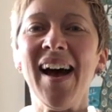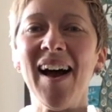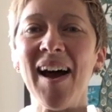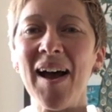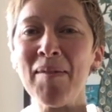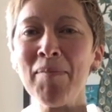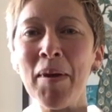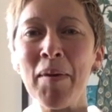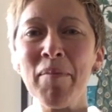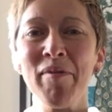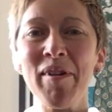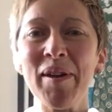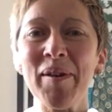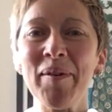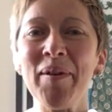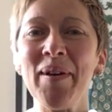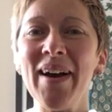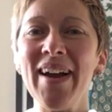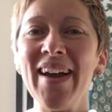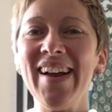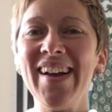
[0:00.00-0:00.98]
Hi, Memory
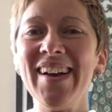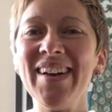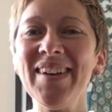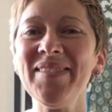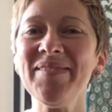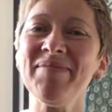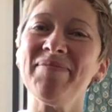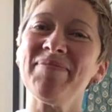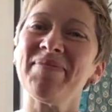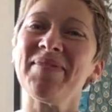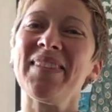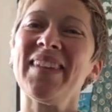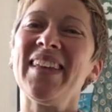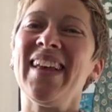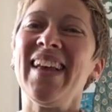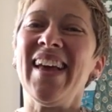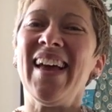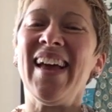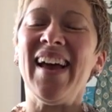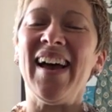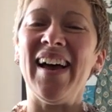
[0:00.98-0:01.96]
Choir.
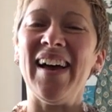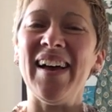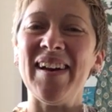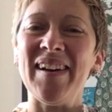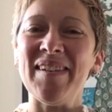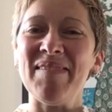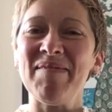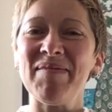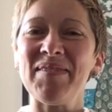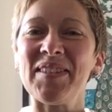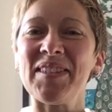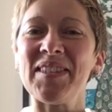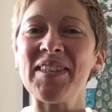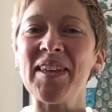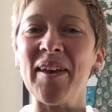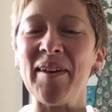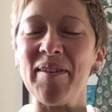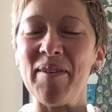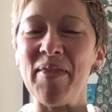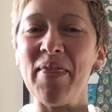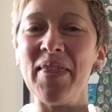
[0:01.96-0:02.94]

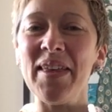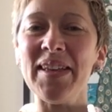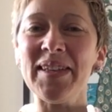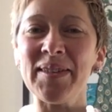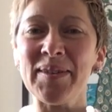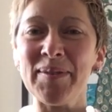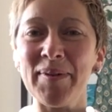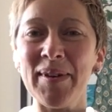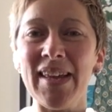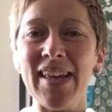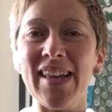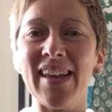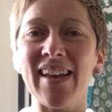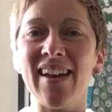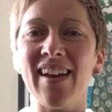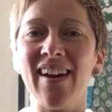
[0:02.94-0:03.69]
So this week